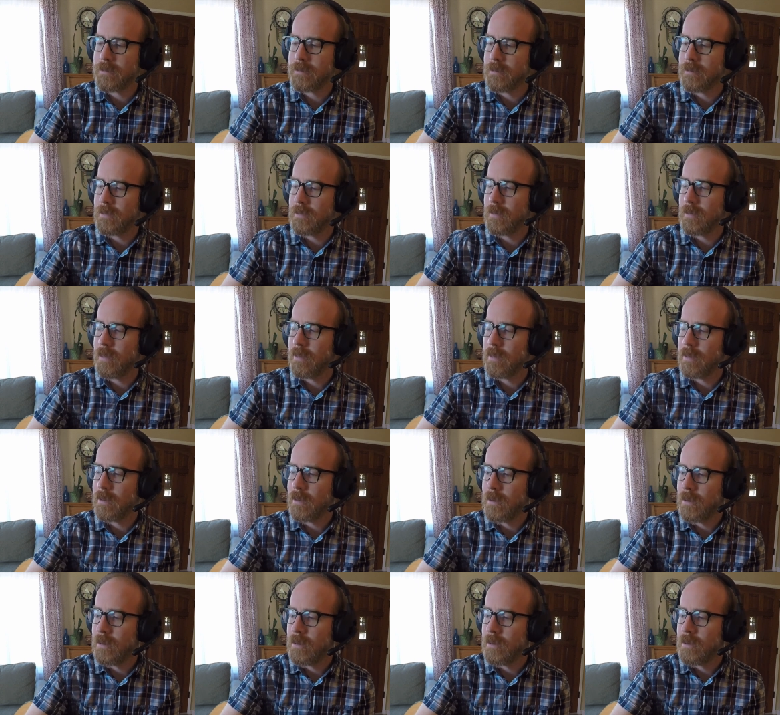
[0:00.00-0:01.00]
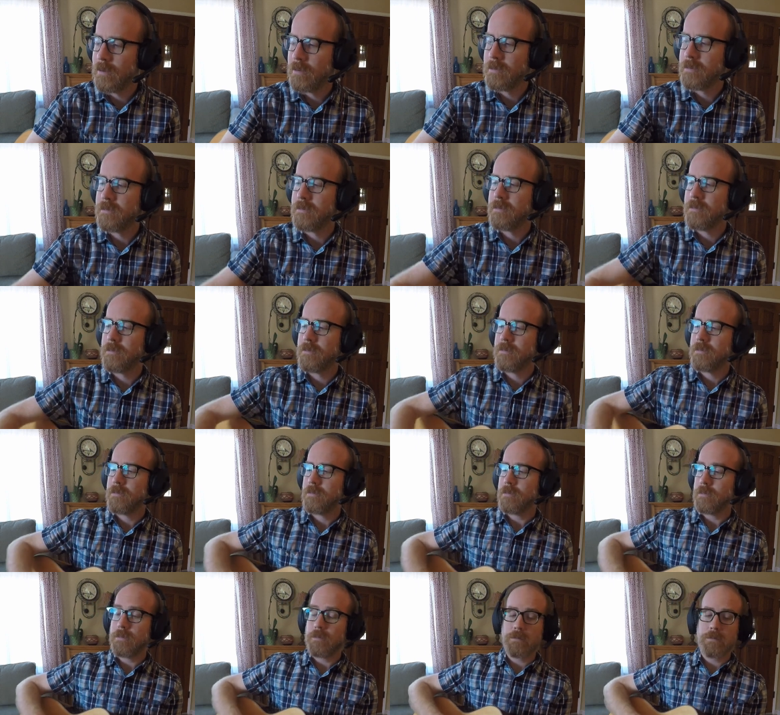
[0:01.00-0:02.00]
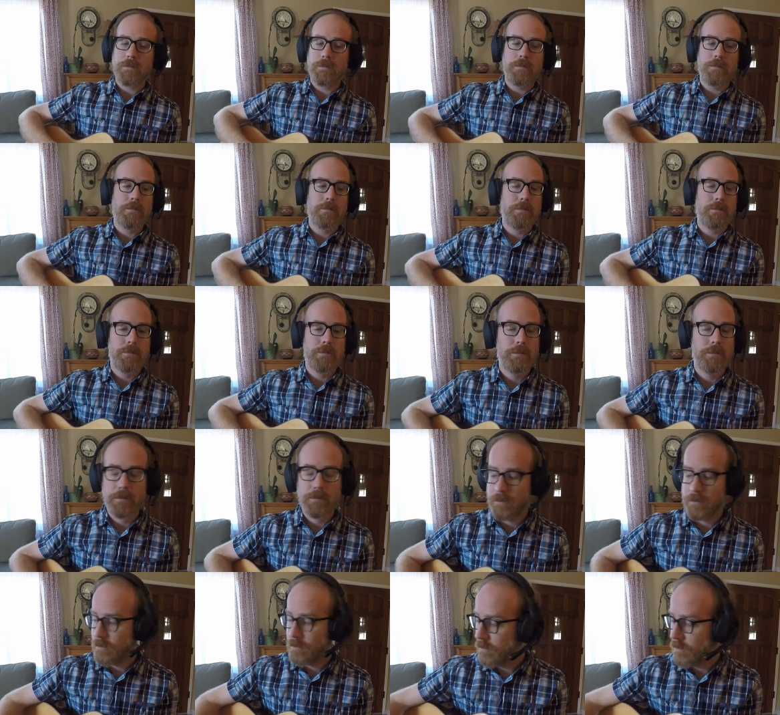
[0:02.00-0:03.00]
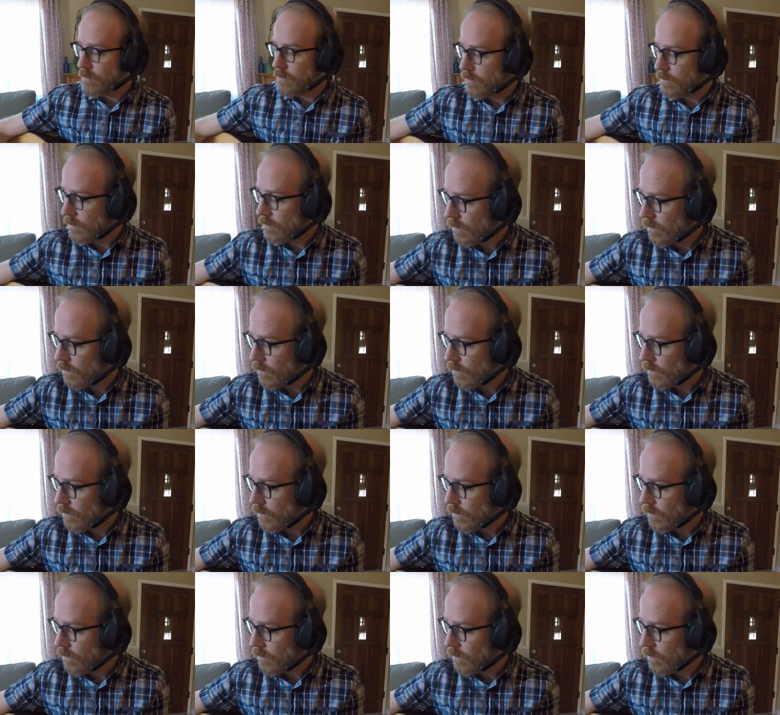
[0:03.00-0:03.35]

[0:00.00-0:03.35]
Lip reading: No one is speaking in this clip.